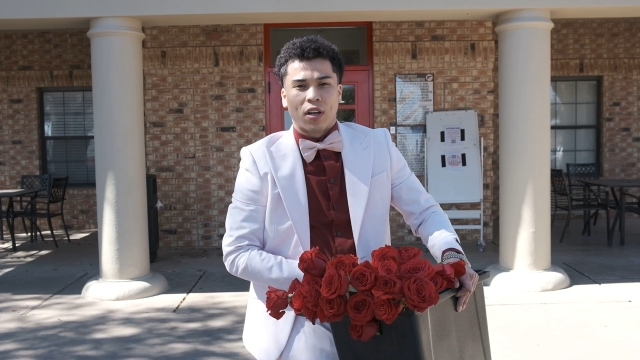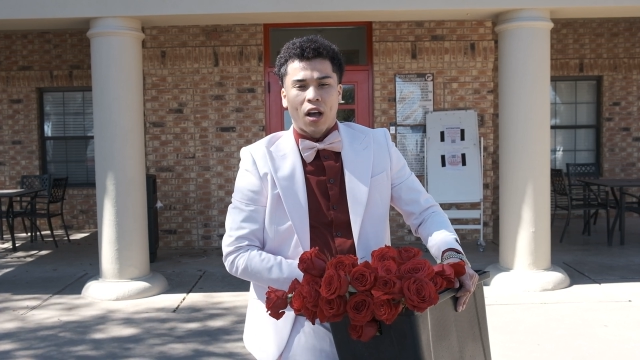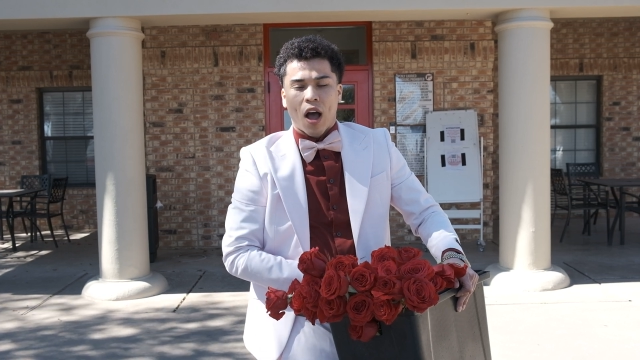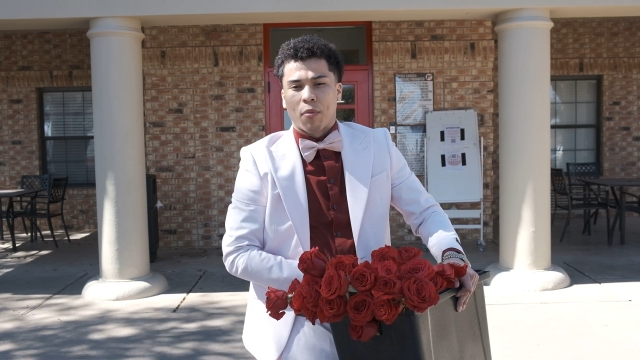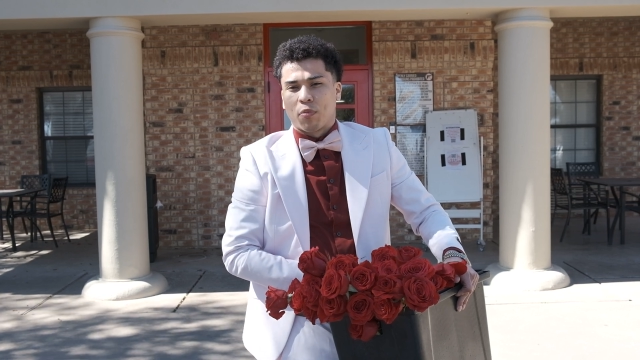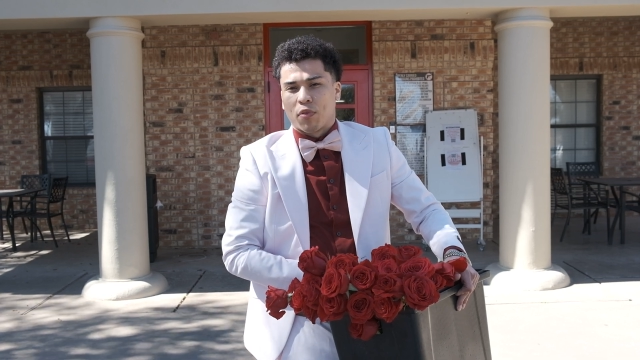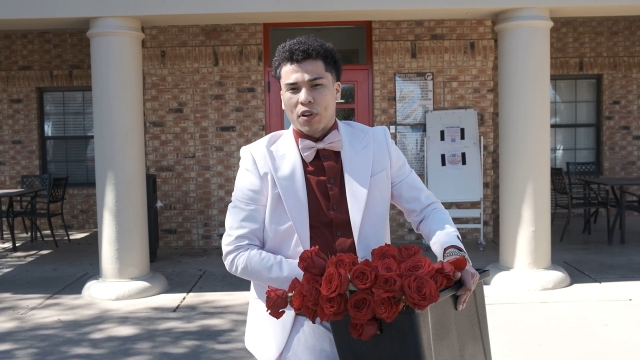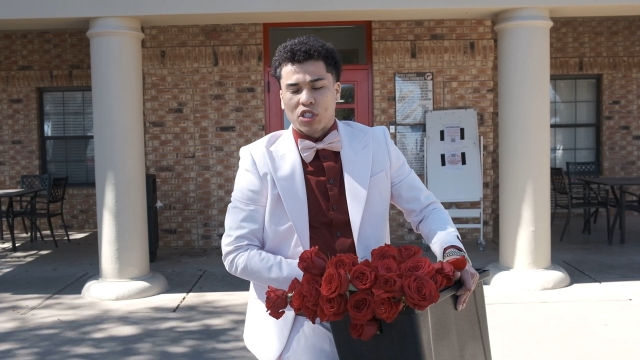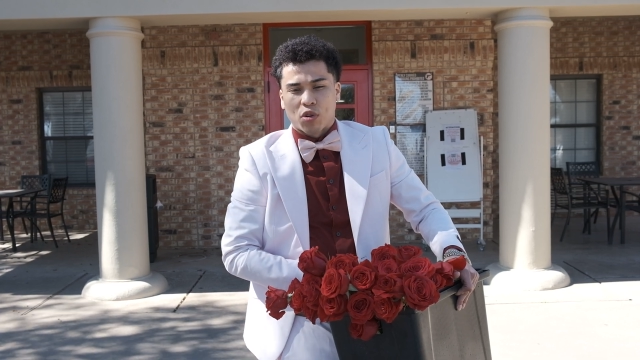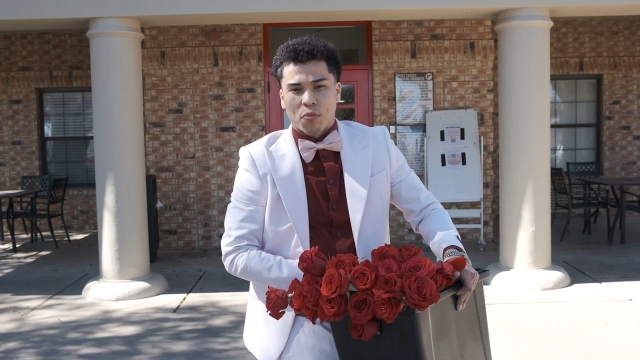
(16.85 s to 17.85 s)
uh, I'm a
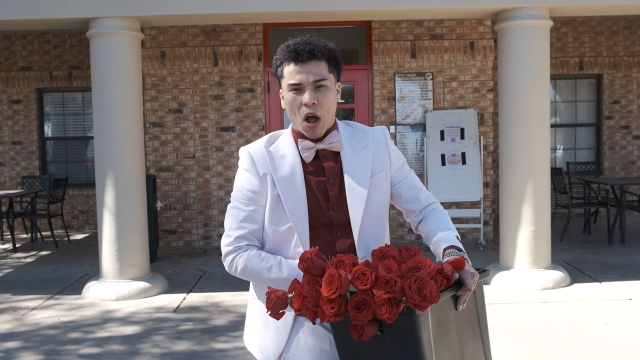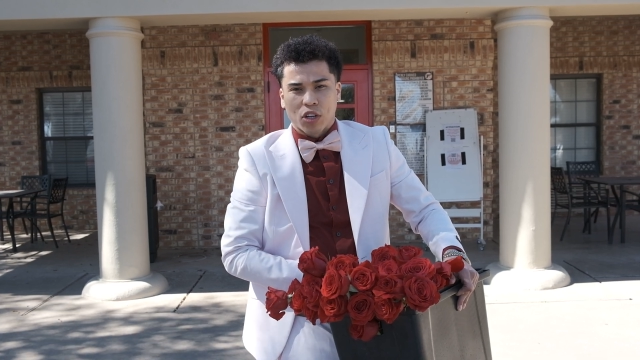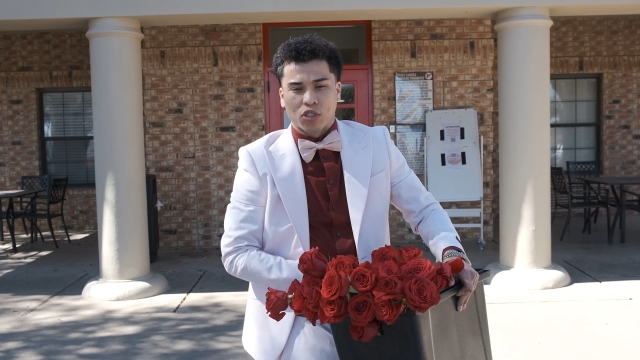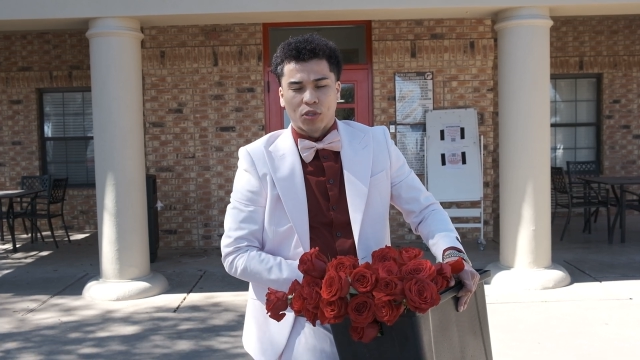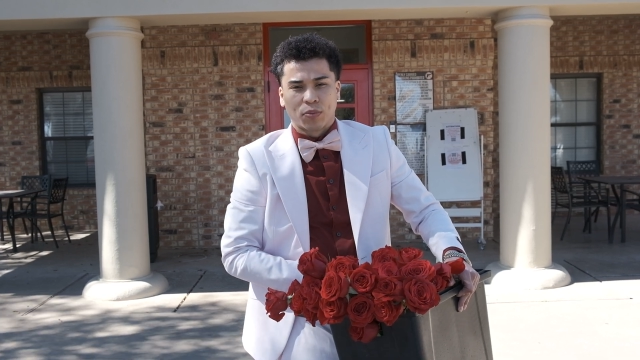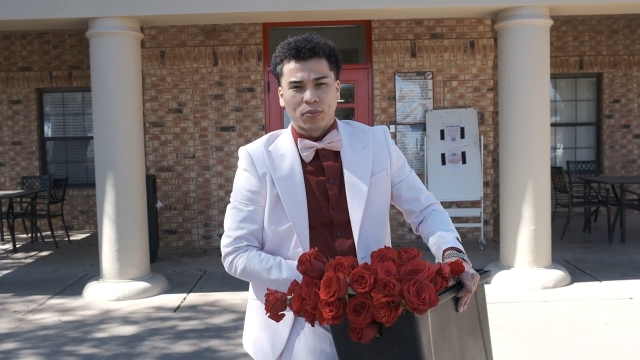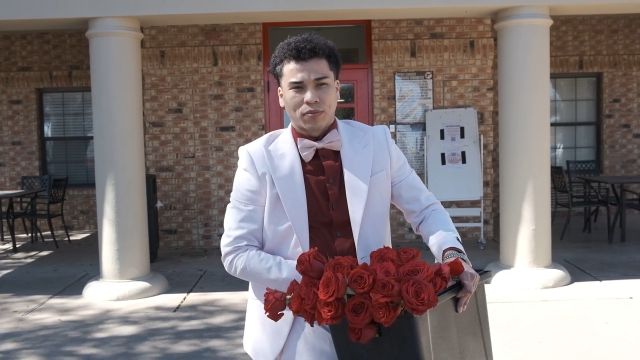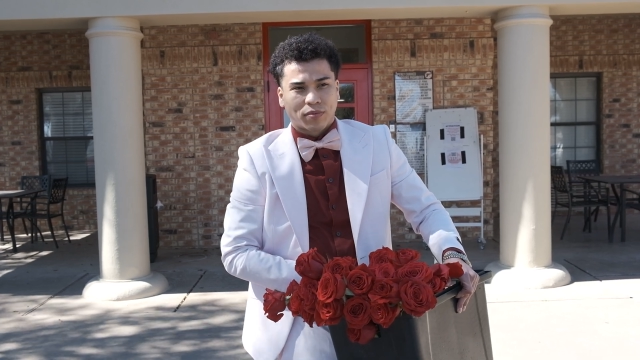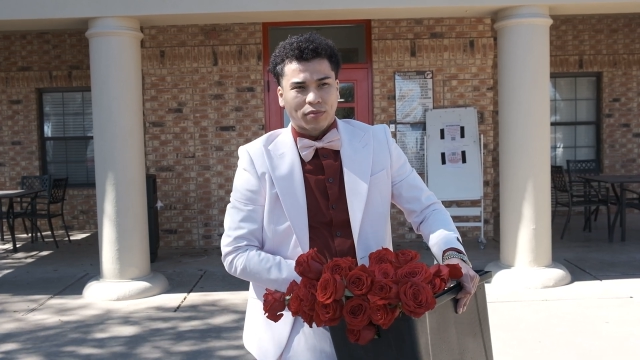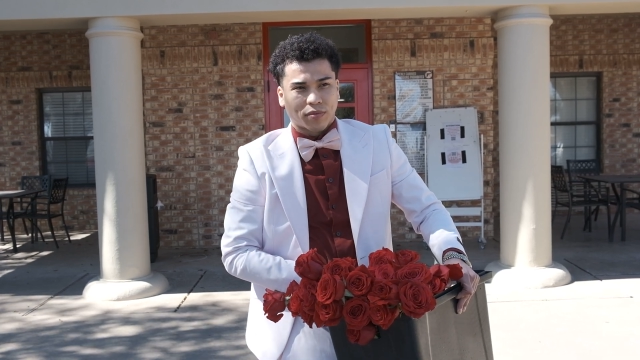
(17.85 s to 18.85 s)
professional boxer,
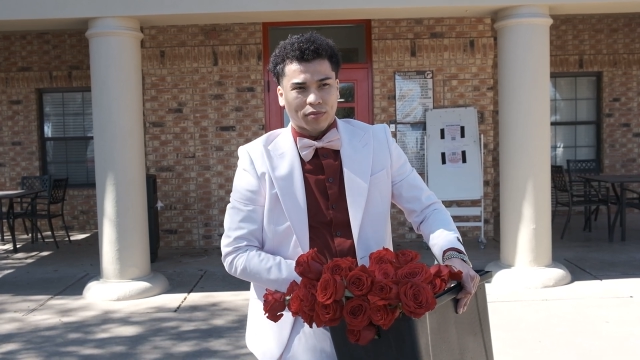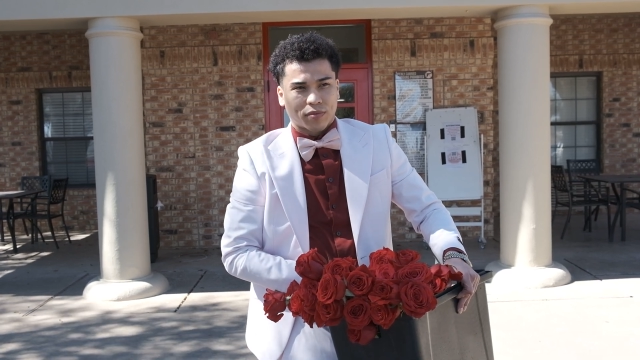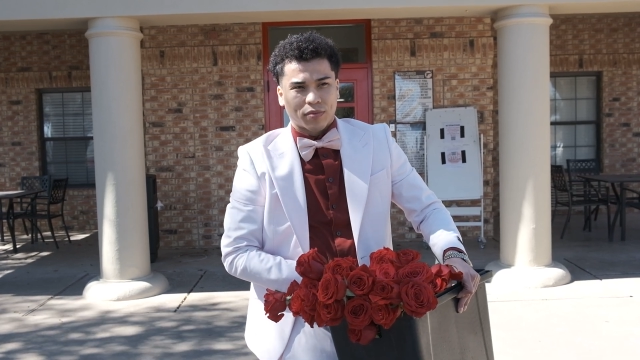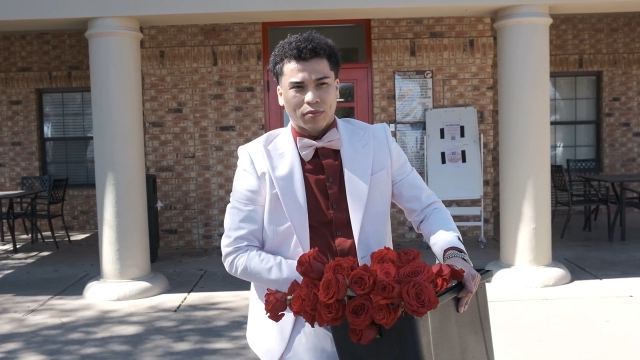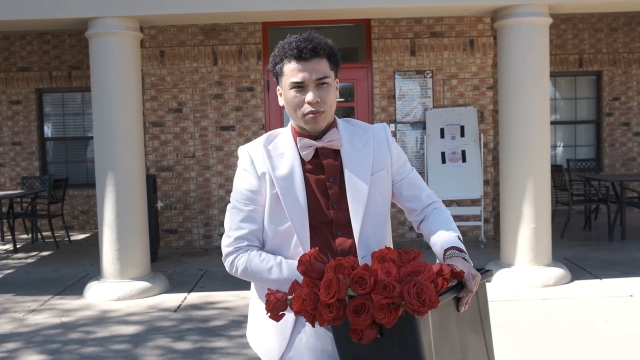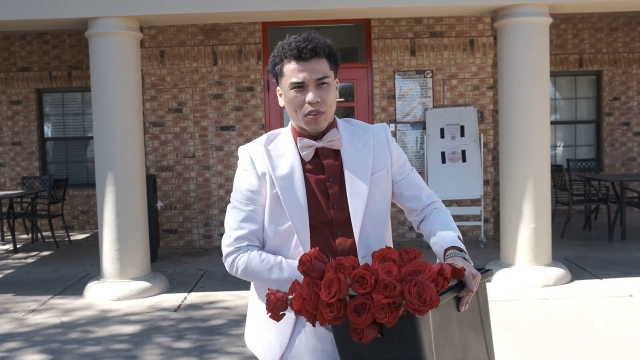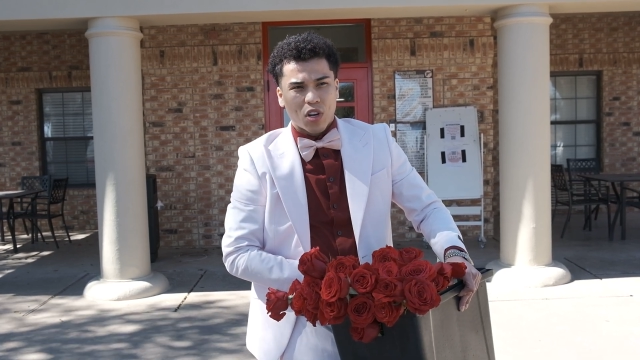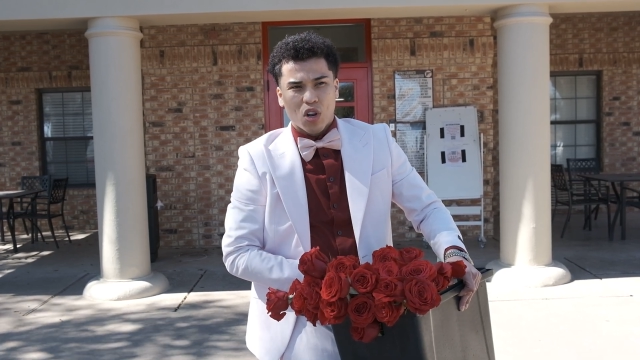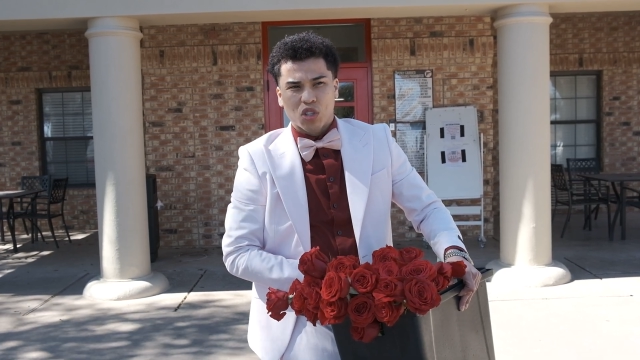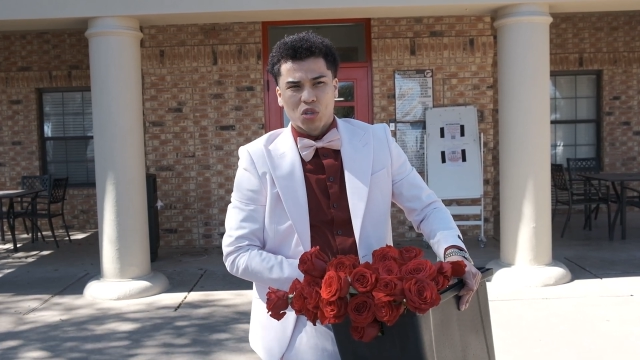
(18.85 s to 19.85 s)

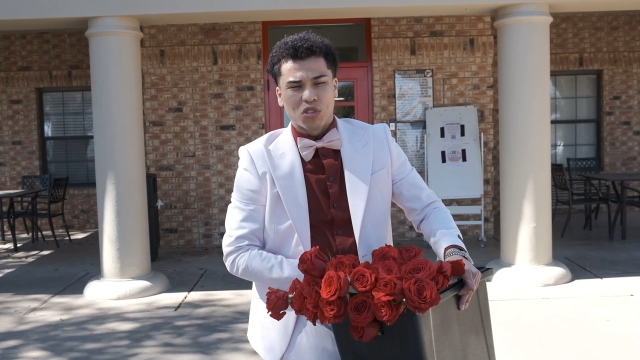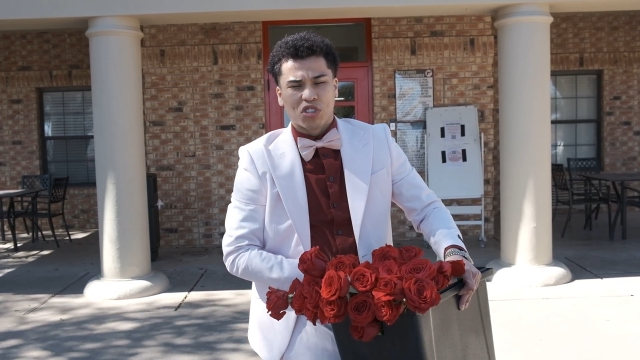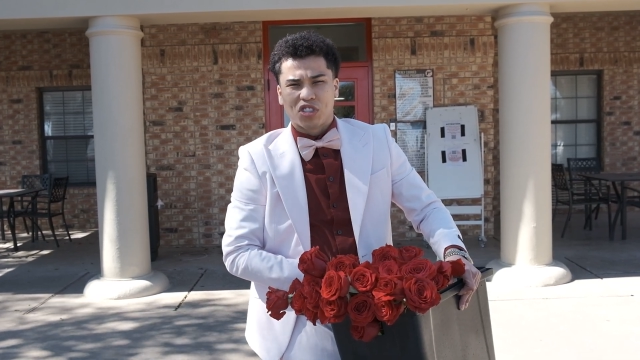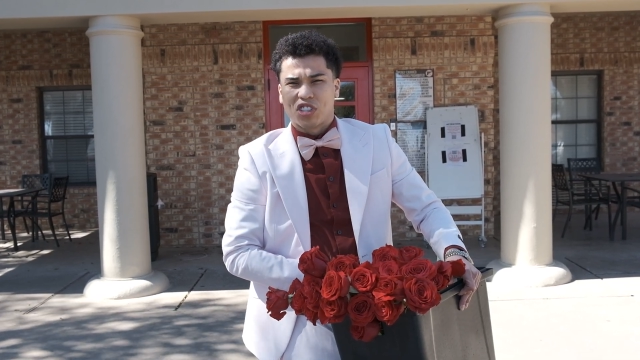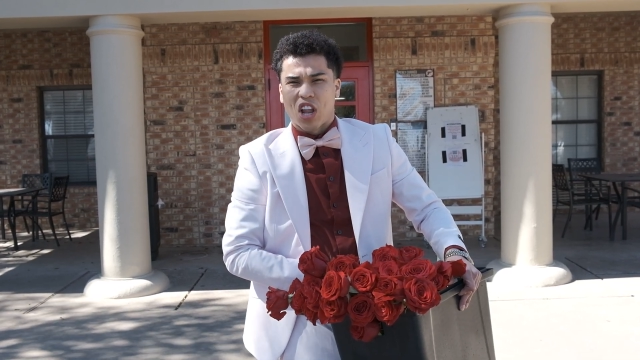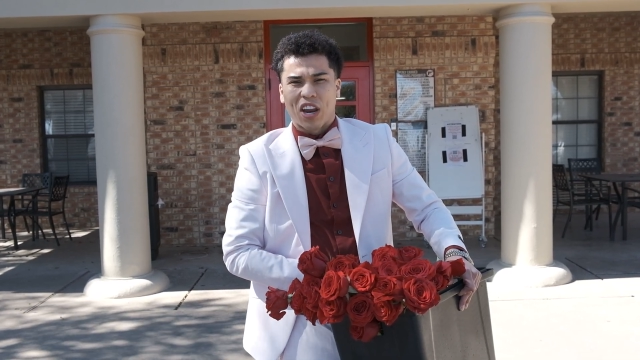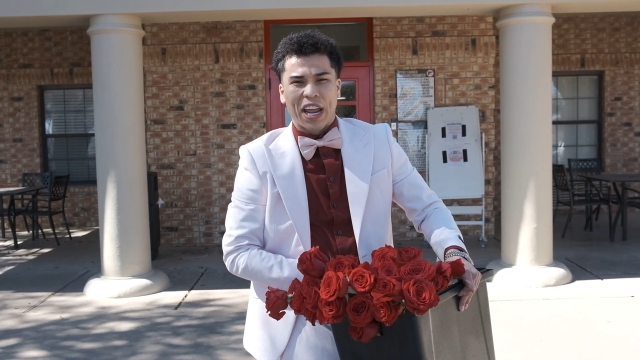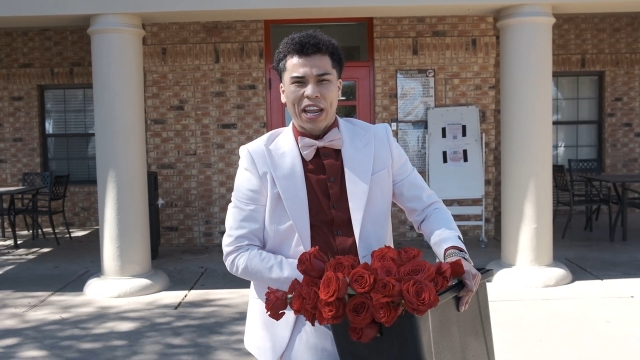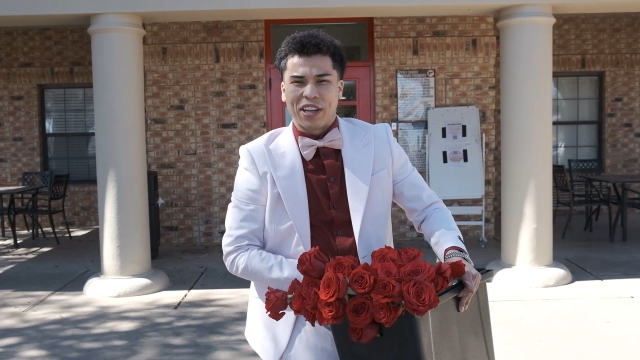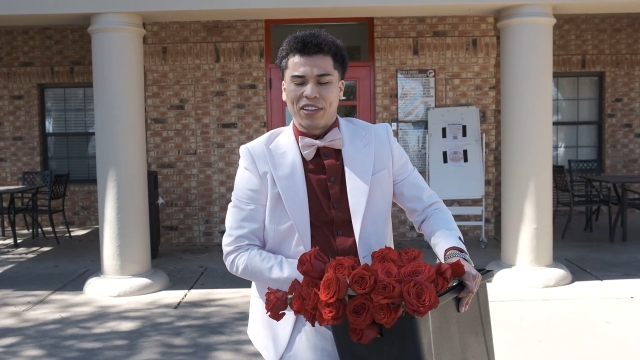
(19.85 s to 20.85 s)
so there's just a lot
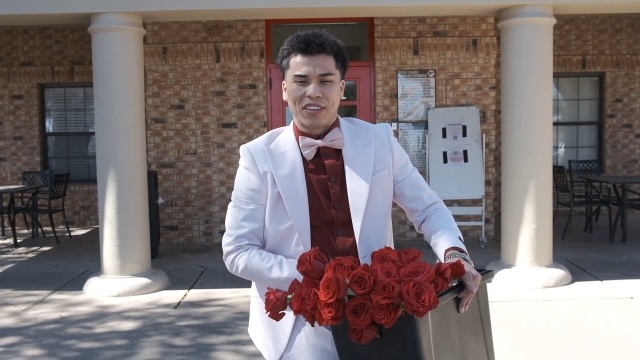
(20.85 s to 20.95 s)
of hate.